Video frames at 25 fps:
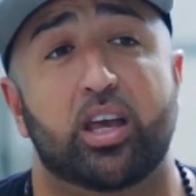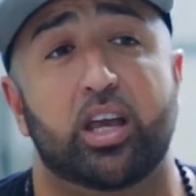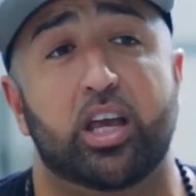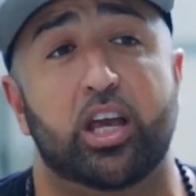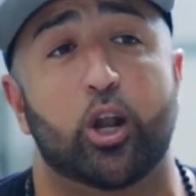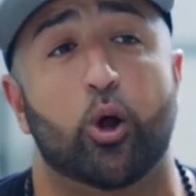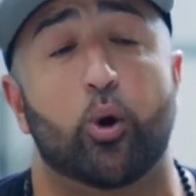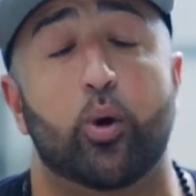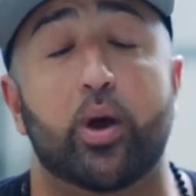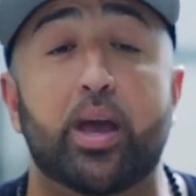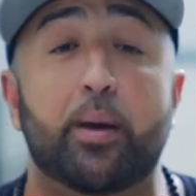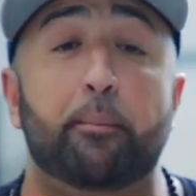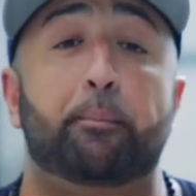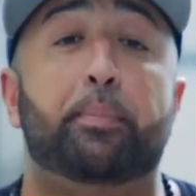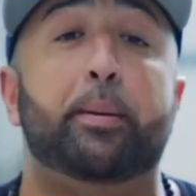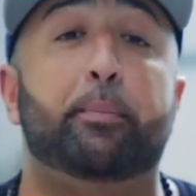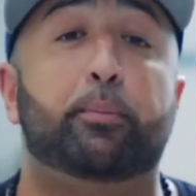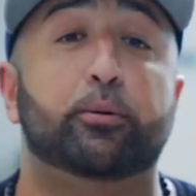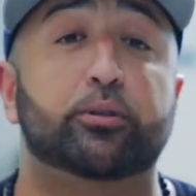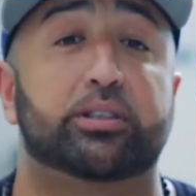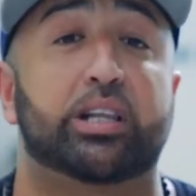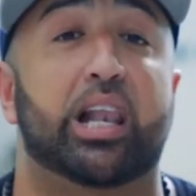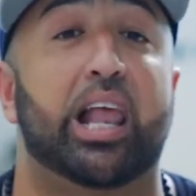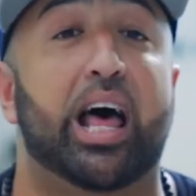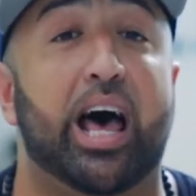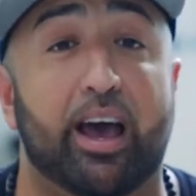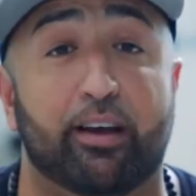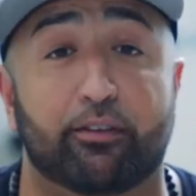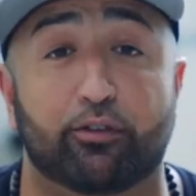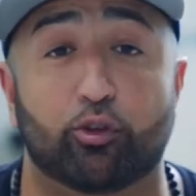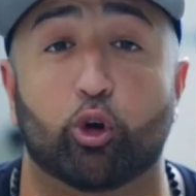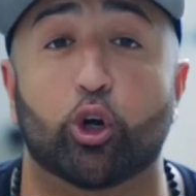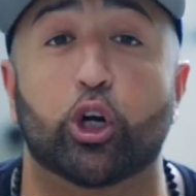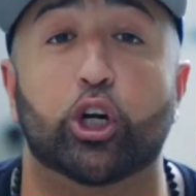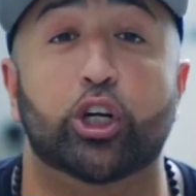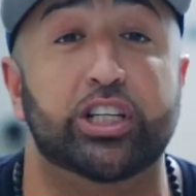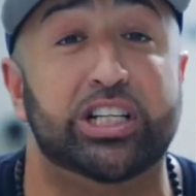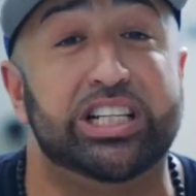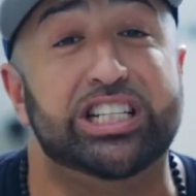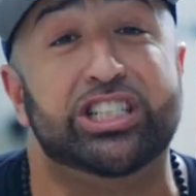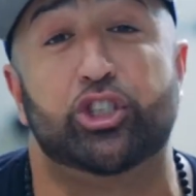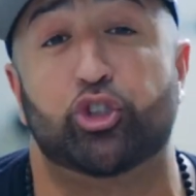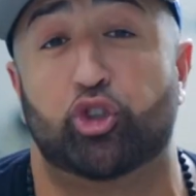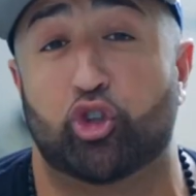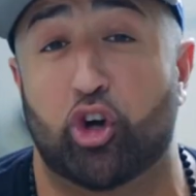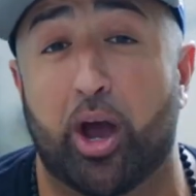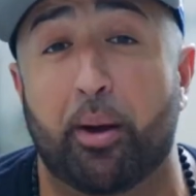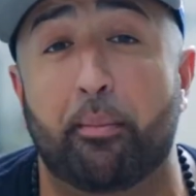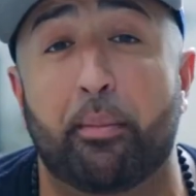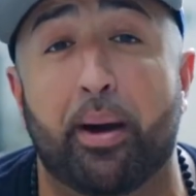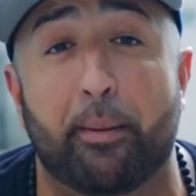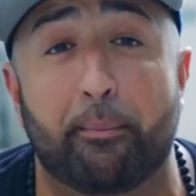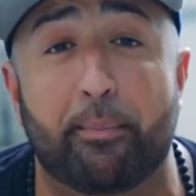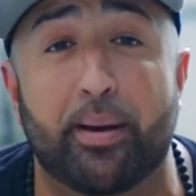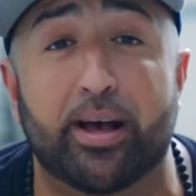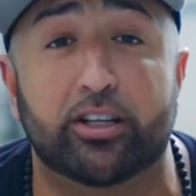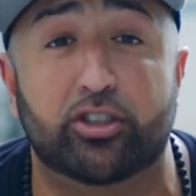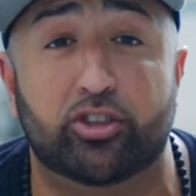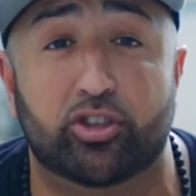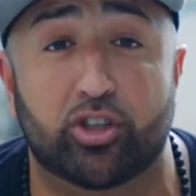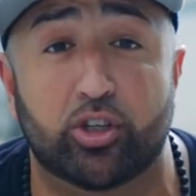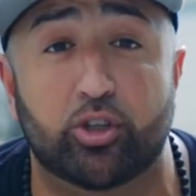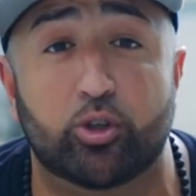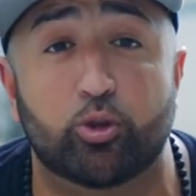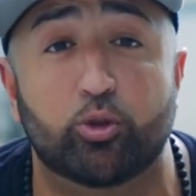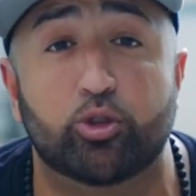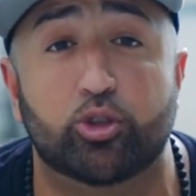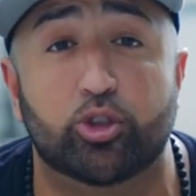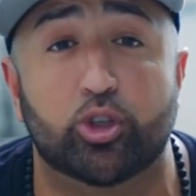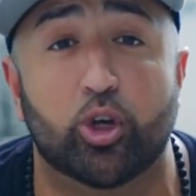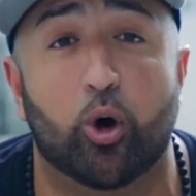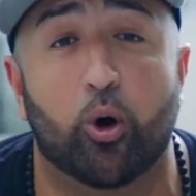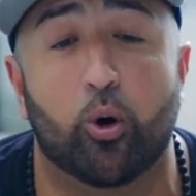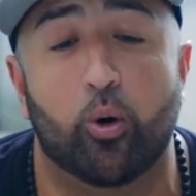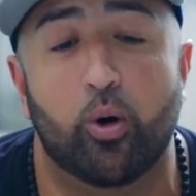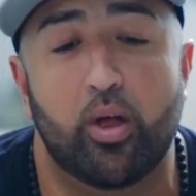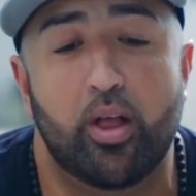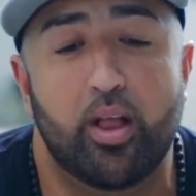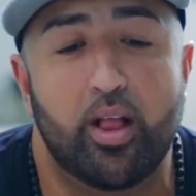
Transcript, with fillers: you know, in people's lives, or at least try my best to do so.